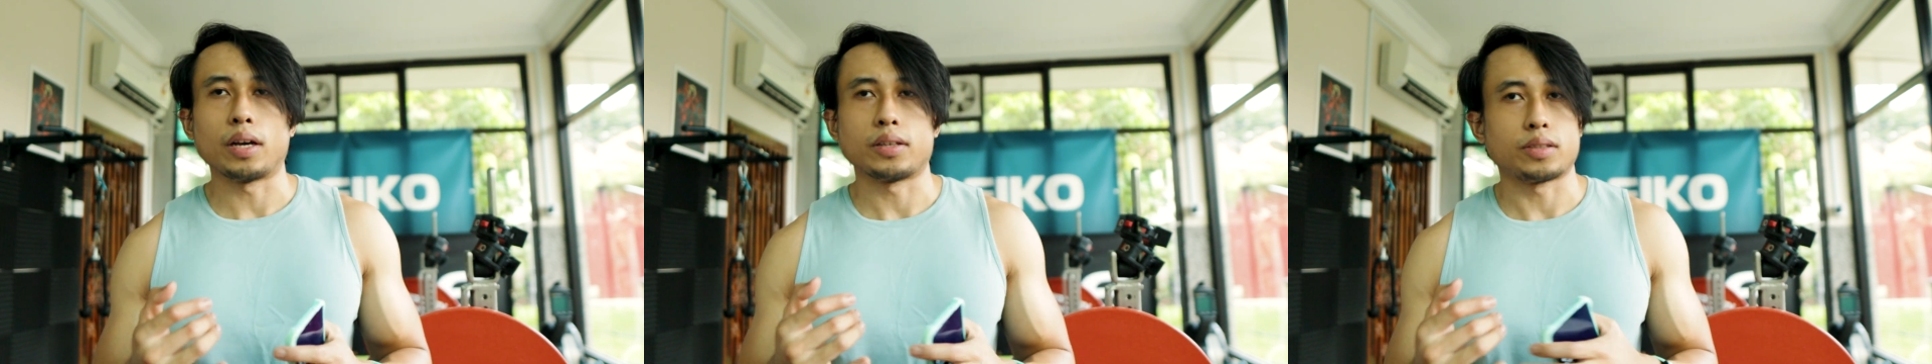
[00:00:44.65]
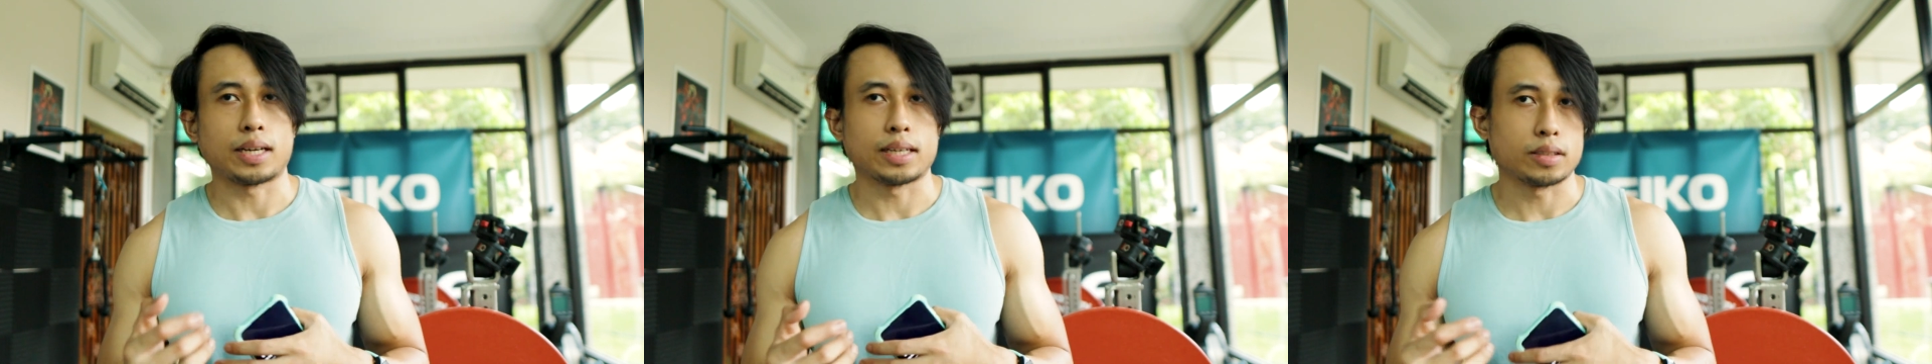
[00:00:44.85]

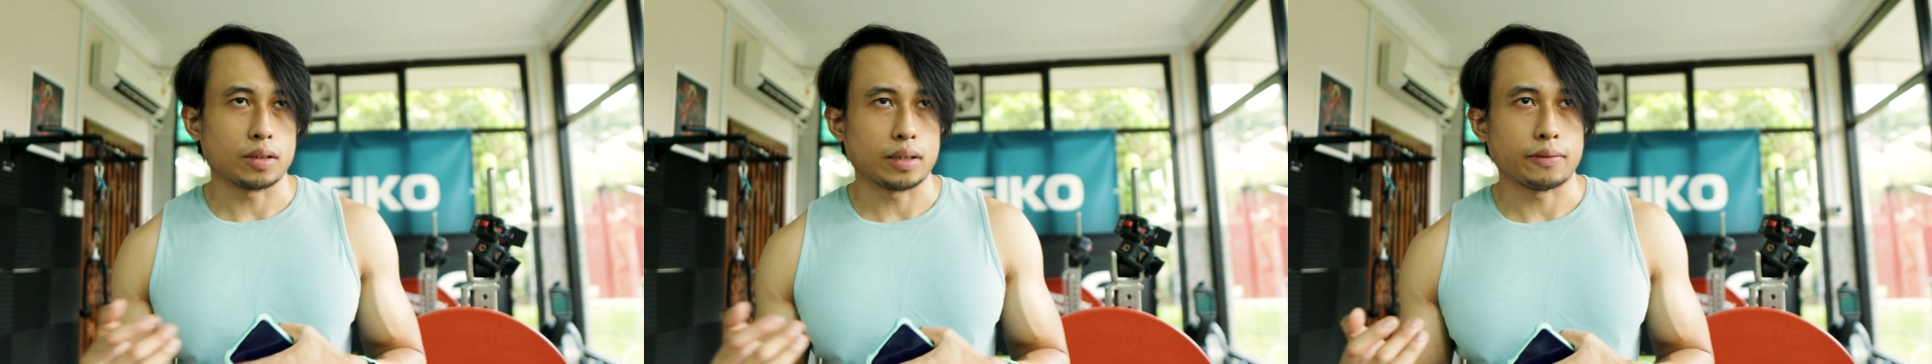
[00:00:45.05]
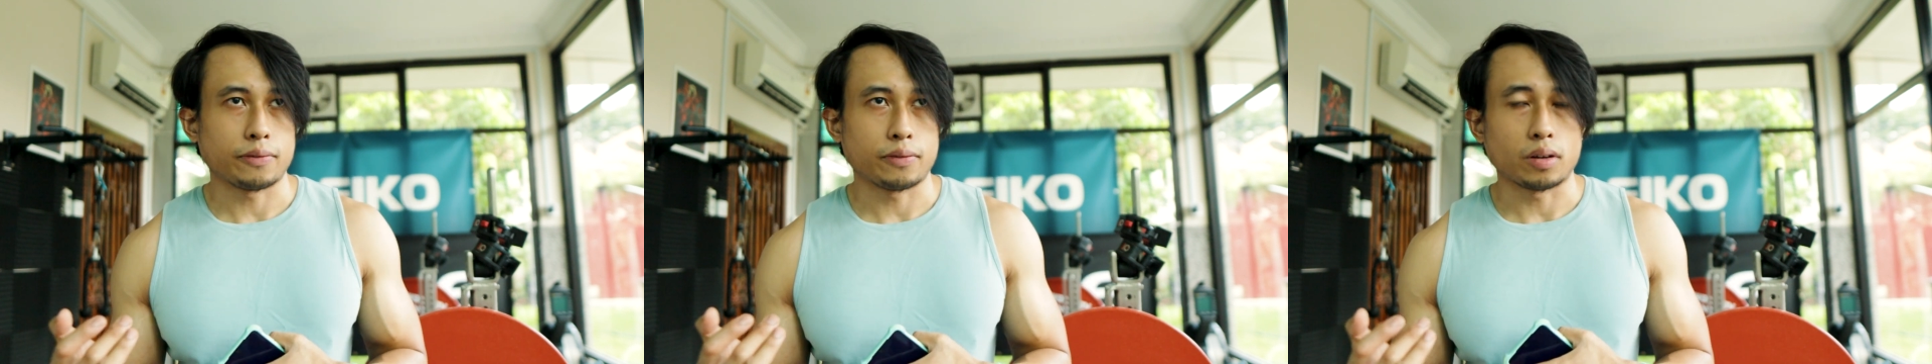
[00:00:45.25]
as you guys
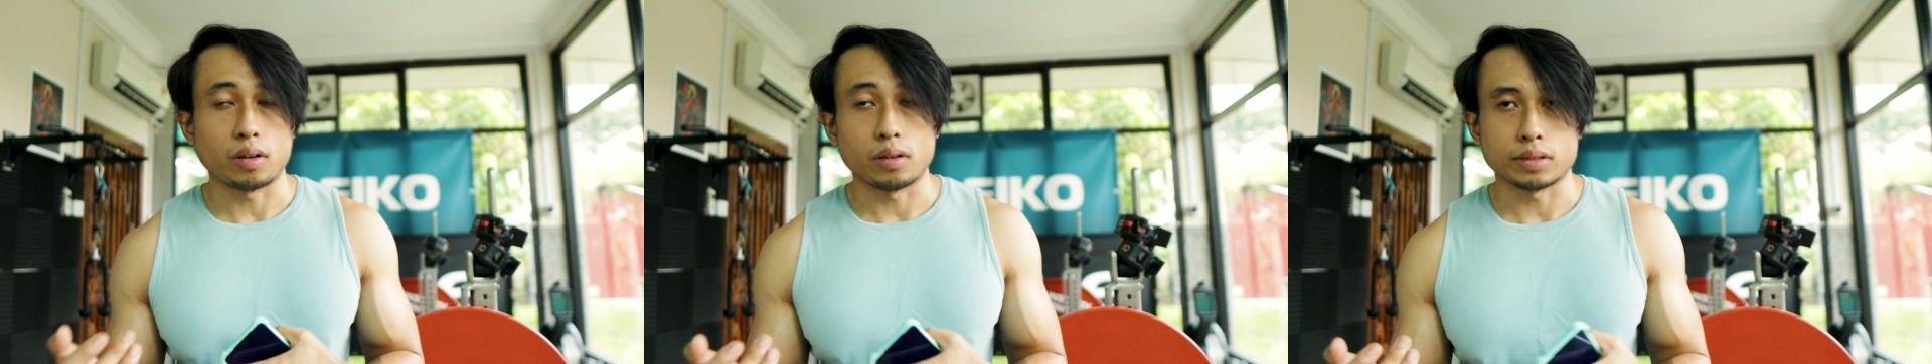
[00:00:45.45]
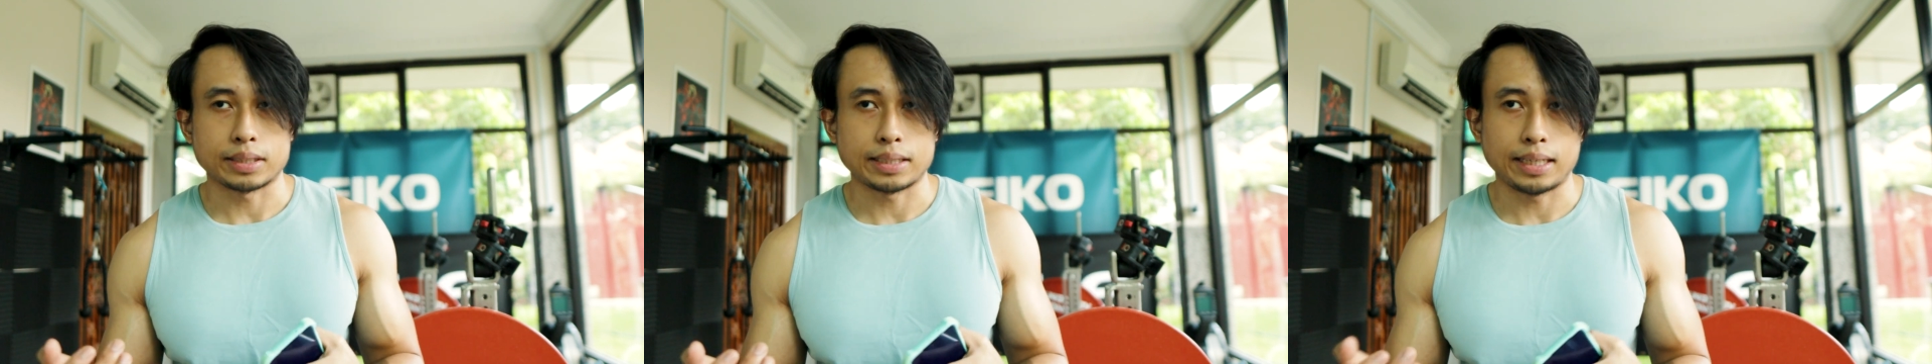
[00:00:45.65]
have
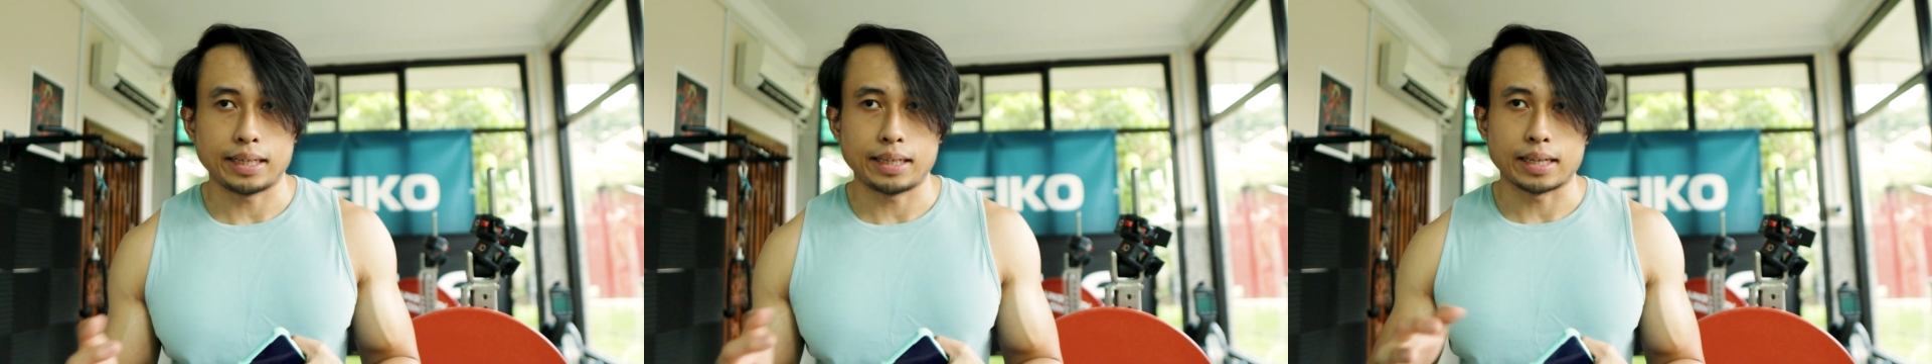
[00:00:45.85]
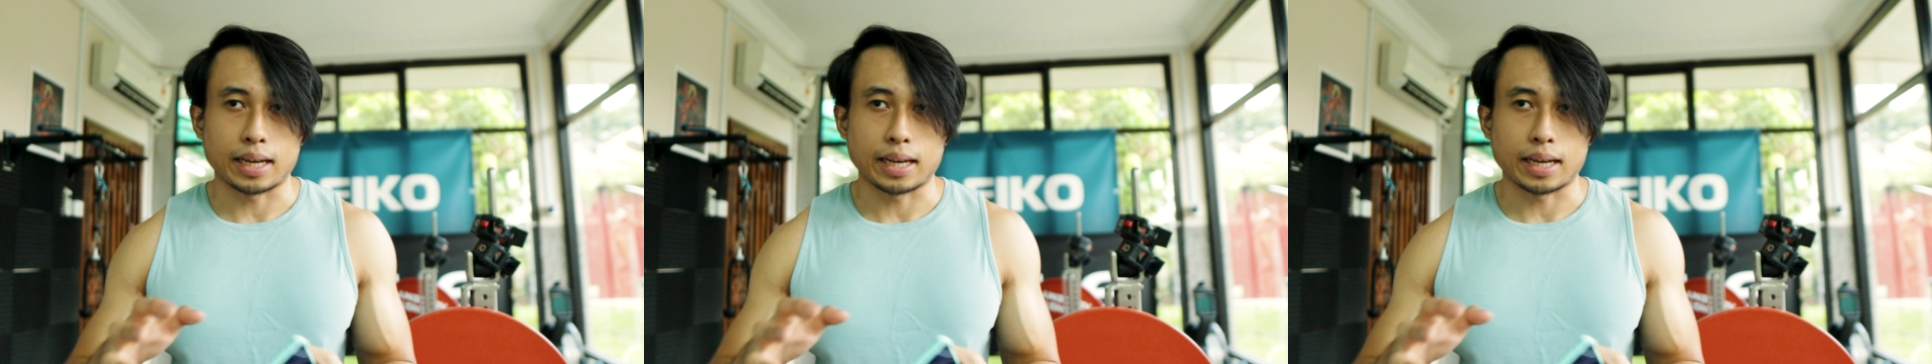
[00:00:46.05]
all seen,